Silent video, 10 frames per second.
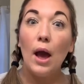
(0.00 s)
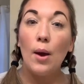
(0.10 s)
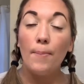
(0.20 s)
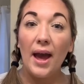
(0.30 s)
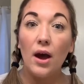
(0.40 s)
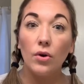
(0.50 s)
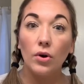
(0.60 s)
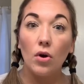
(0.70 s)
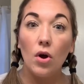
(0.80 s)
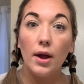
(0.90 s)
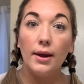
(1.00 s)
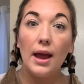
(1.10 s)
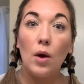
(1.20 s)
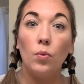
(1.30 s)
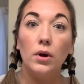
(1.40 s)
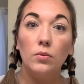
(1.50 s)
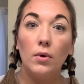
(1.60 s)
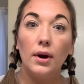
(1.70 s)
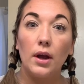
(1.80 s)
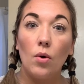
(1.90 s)
and powder on, I wouldn't
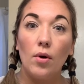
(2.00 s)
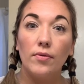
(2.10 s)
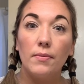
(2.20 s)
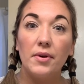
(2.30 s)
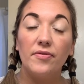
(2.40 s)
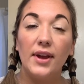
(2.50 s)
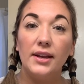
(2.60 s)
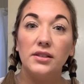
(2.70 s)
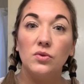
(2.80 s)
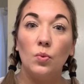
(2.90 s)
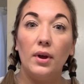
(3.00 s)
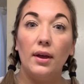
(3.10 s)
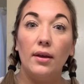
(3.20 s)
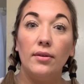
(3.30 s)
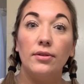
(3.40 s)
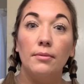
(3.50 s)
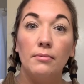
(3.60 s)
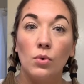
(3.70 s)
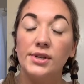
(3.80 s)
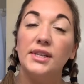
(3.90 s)
want to go over my face with
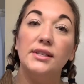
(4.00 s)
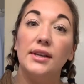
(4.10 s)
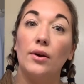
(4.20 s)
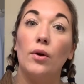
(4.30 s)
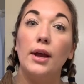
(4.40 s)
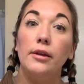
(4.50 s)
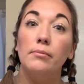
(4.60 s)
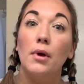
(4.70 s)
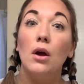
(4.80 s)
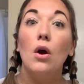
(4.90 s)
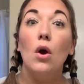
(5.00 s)
more CC cream